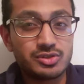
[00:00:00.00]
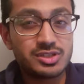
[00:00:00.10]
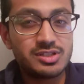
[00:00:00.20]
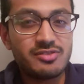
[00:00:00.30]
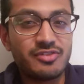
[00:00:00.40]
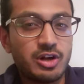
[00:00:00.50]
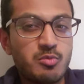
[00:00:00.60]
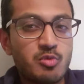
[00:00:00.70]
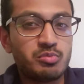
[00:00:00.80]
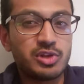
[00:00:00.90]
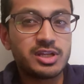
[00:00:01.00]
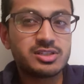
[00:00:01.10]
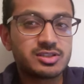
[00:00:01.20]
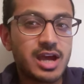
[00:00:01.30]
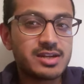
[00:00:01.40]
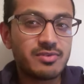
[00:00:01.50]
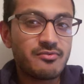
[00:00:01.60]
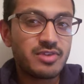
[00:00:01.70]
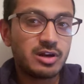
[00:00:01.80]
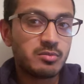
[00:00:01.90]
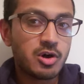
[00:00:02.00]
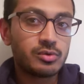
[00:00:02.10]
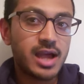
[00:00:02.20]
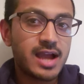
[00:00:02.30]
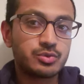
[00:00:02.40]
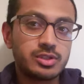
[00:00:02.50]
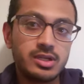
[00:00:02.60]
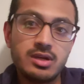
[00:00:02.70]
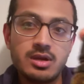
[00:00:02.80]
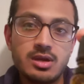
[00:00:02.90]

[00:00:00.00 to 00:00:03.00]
This is a pheromone blend. It's kind of a pheromone, actually.